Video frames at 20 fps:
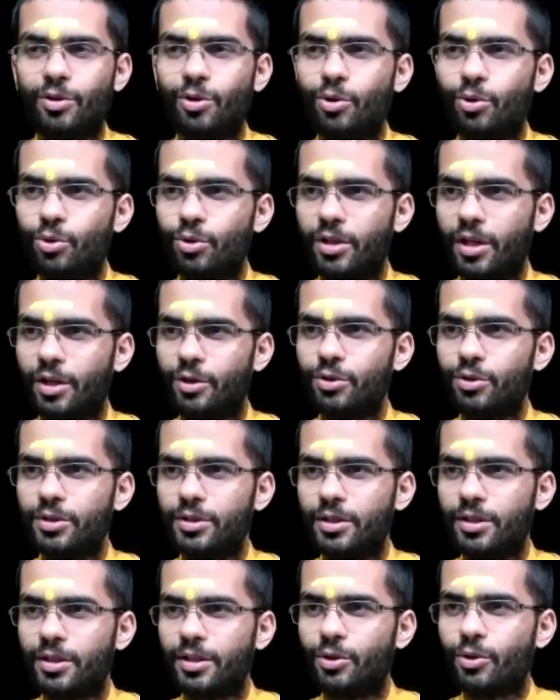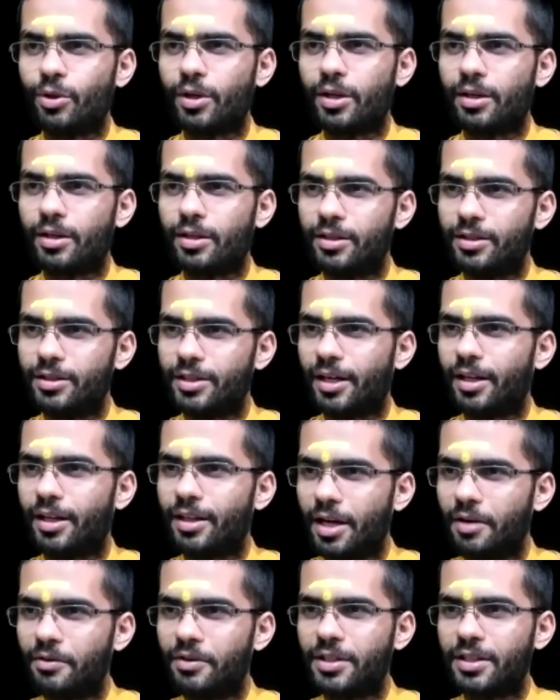O Dhanush, your
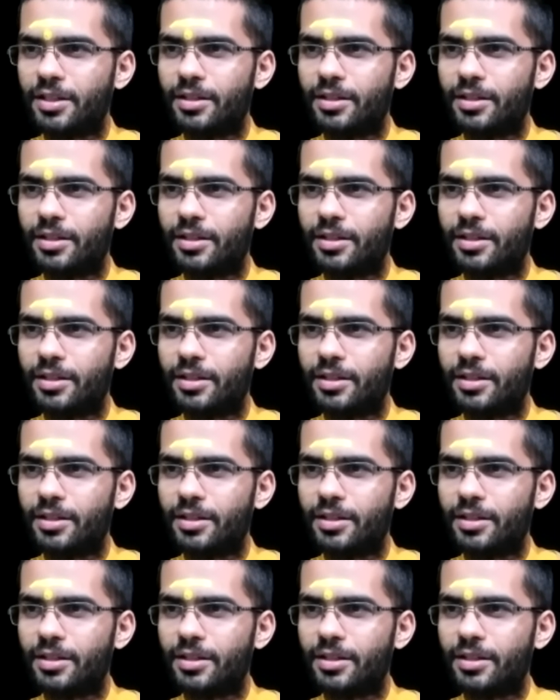jadata which